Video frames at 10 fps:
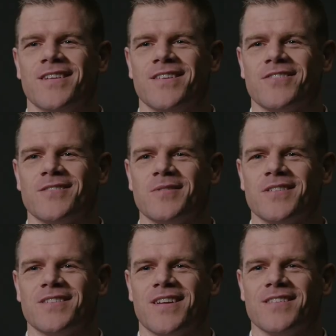it?
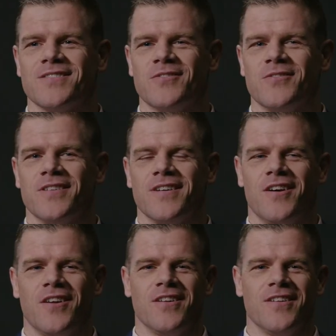Christmas is cancelled.
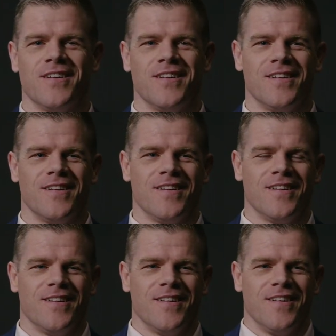I'll. Uh,
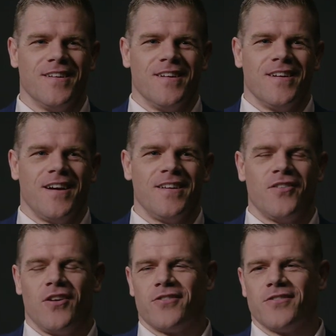I never like